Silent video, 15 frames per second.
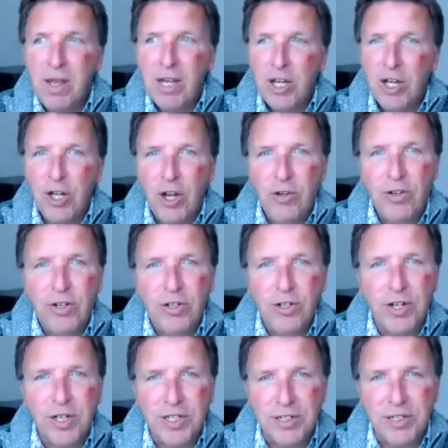you know, you can
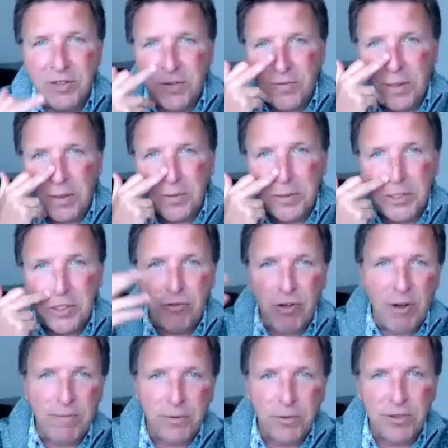look at it and think this is
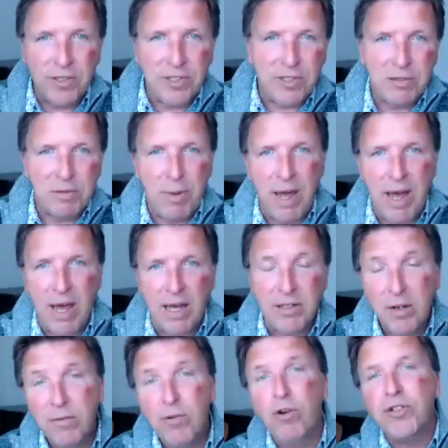dreadful, this is bad.
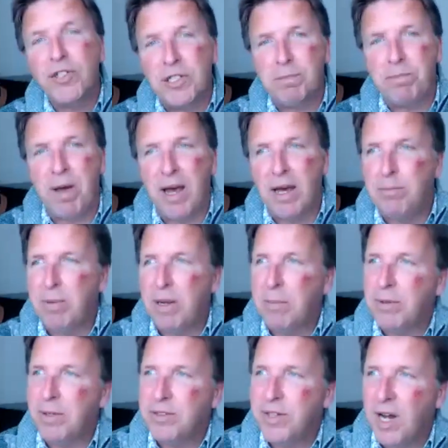Of course, it's bad.
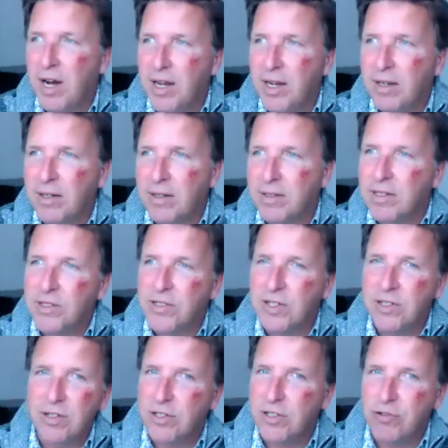People are dying and it's a,
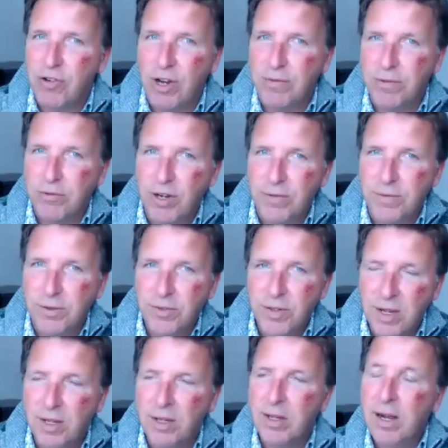it's a dreadful, dreadful
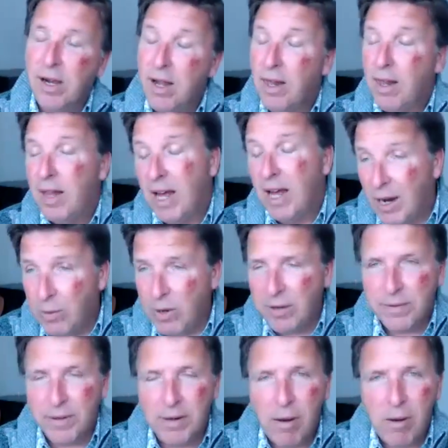thing.
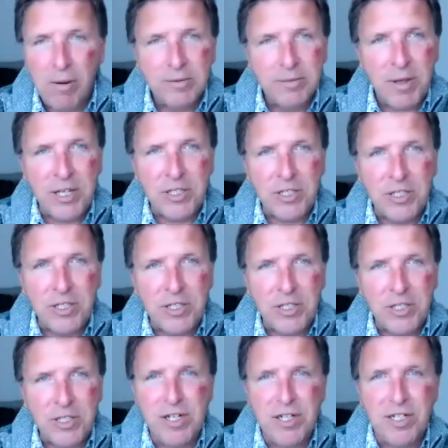However, it's an
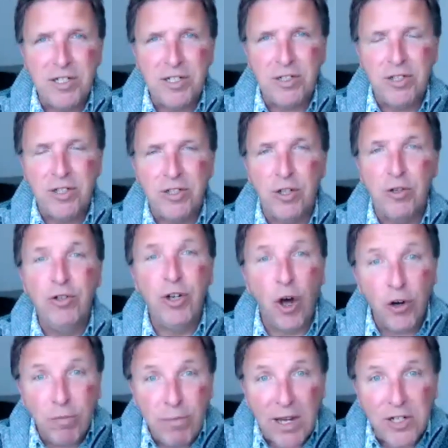opportunity to do
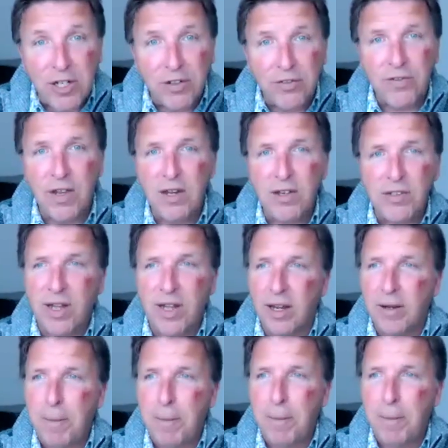non magic things
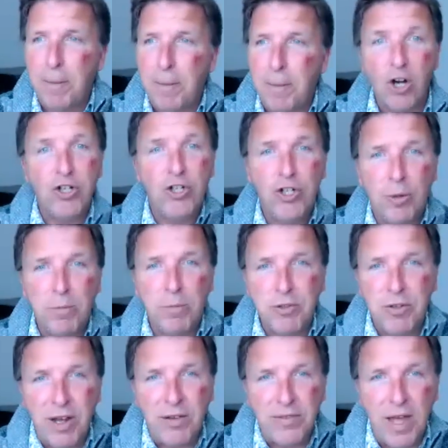like odd
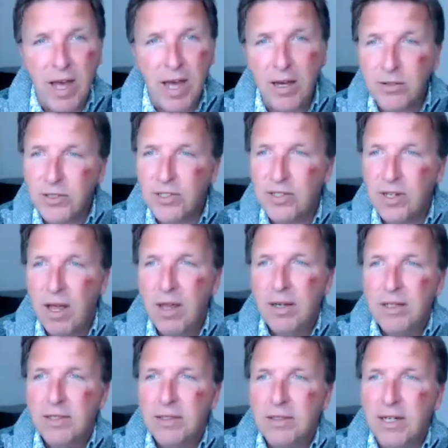jobs around the house,
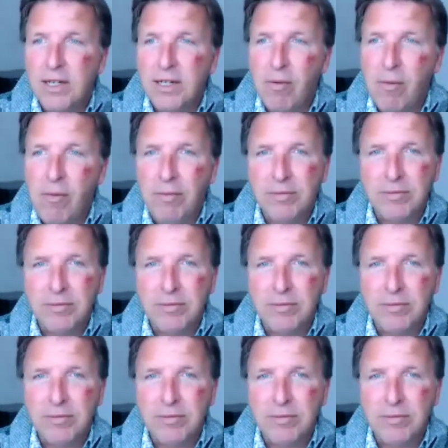um,